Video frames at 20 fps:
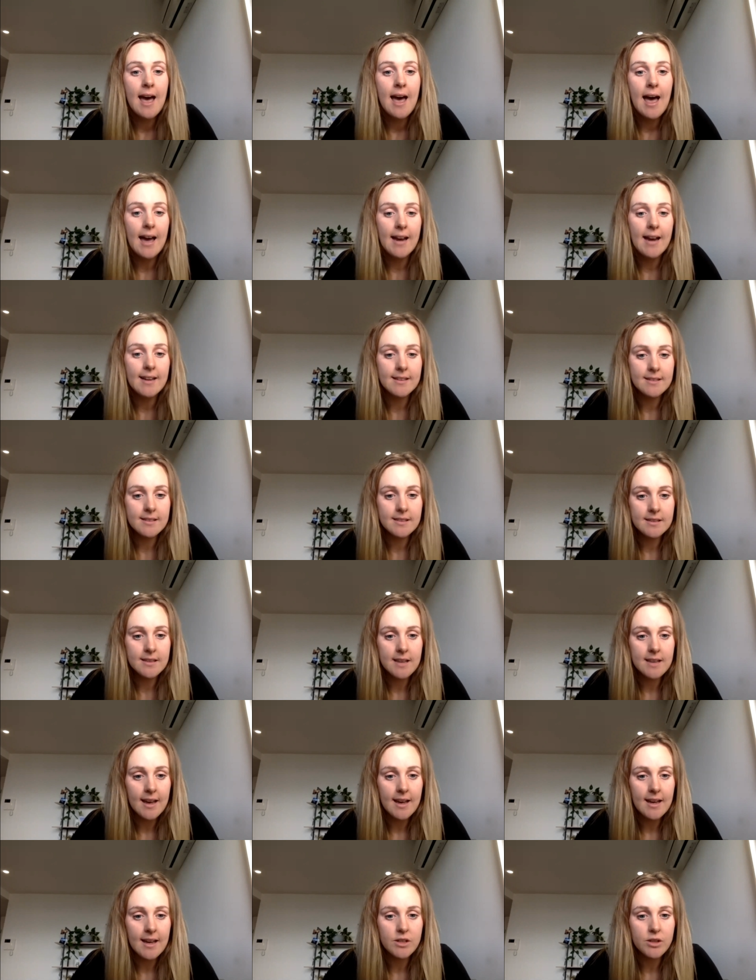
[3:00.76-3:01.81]
and
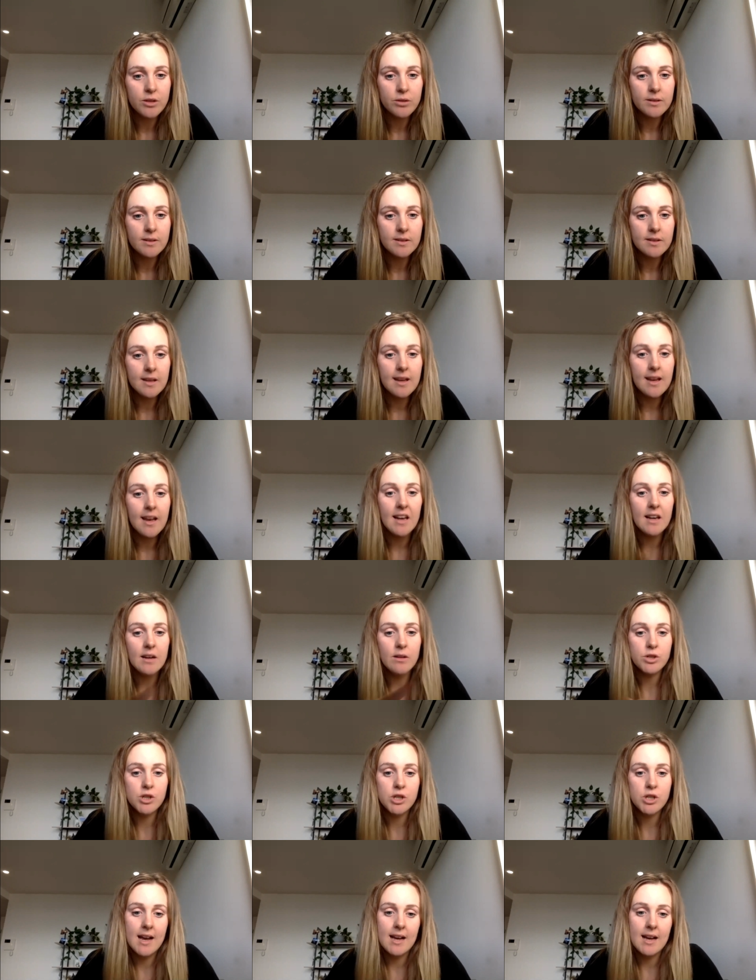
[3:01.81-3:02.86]
instead you'll see a
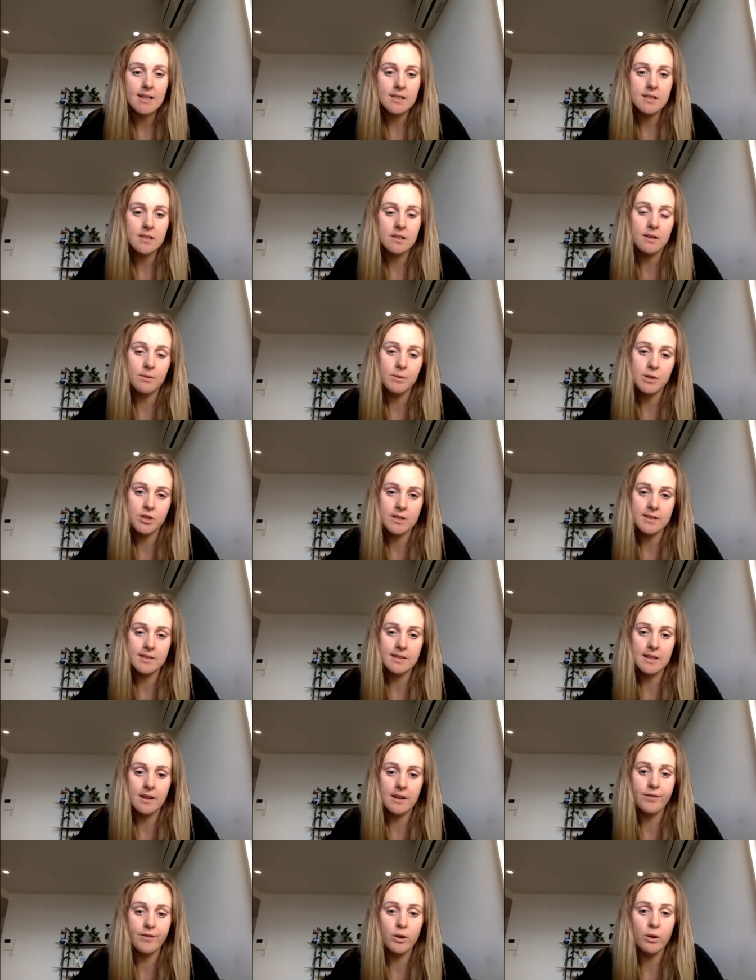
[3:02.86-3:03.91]
little chat, which I
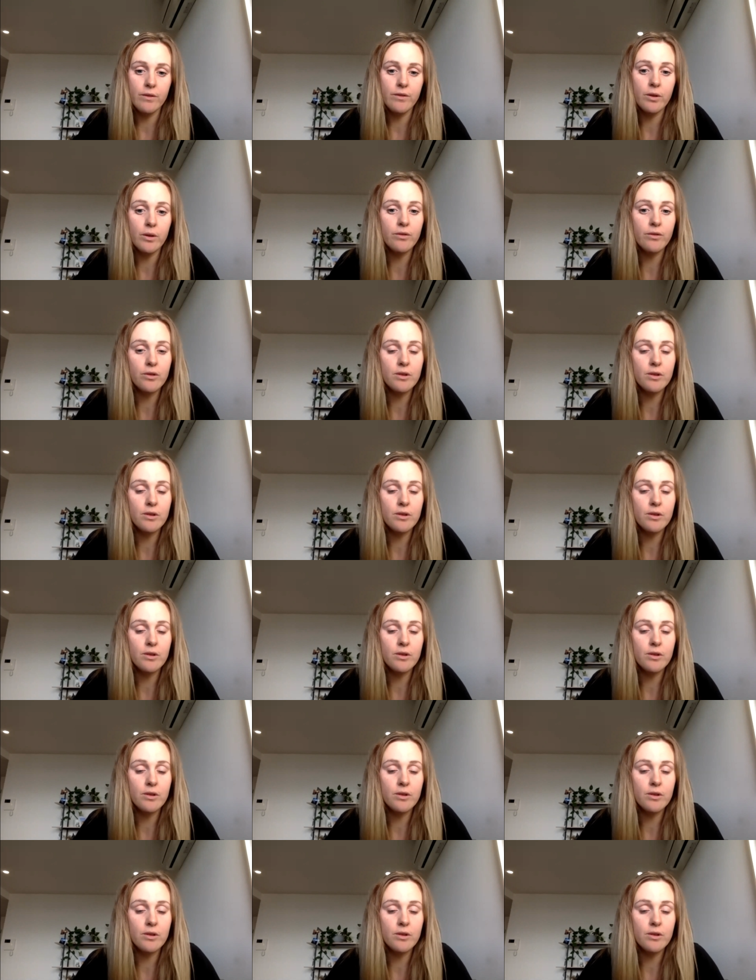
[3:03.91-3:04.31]
see a few of you have